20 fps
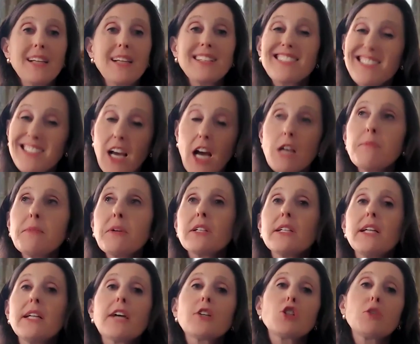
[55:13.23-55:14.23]
That's 9
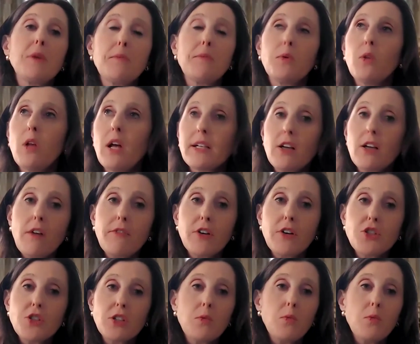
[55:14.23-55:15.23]
million extra people had
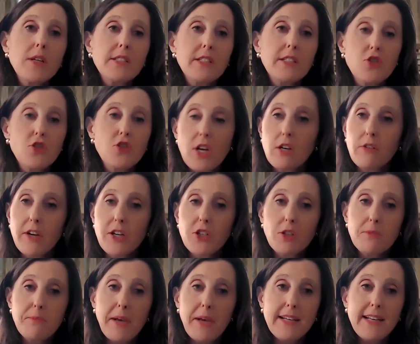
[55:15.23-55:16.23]
coverage in a
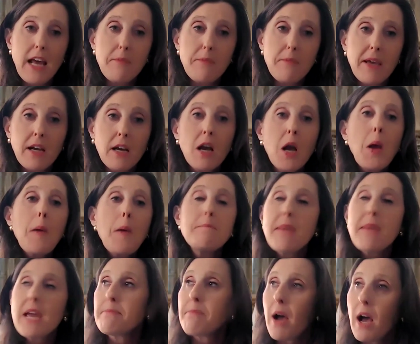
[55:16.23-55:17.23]
once-in-a-generation pandemic
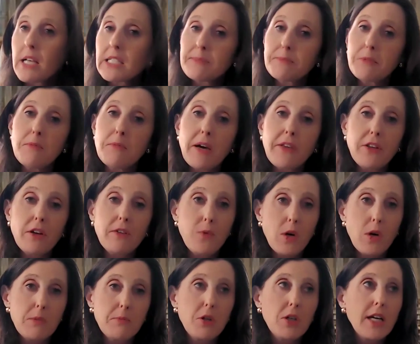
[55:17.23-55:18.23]
made possible by the
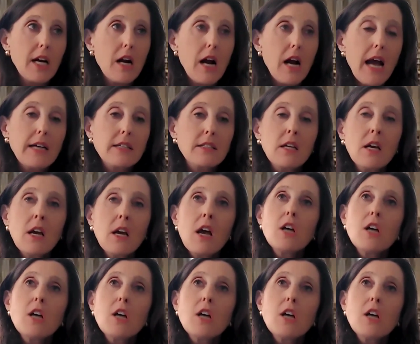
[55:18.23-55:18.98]
Affordable Care Act.